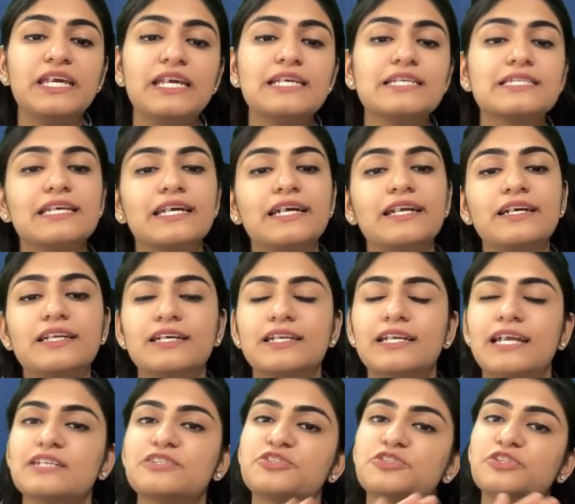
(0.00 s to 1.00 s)
ease
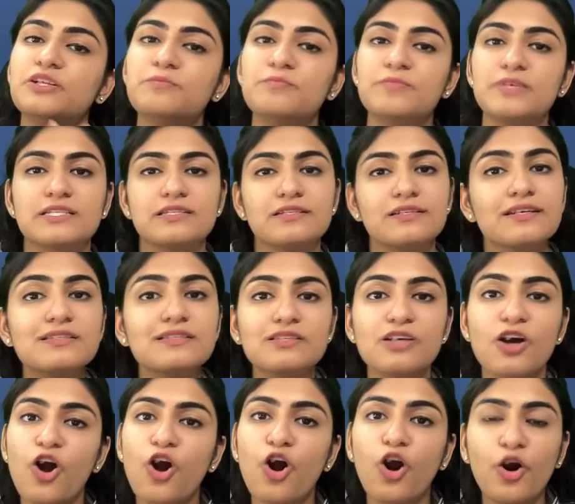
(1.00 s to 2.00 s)
international
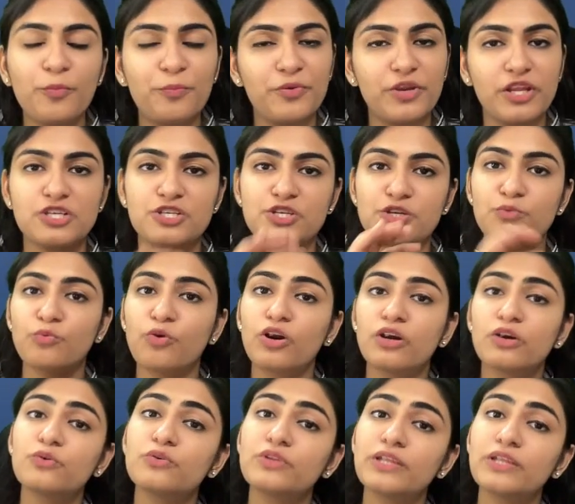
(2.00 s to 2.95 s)
business operation. What do?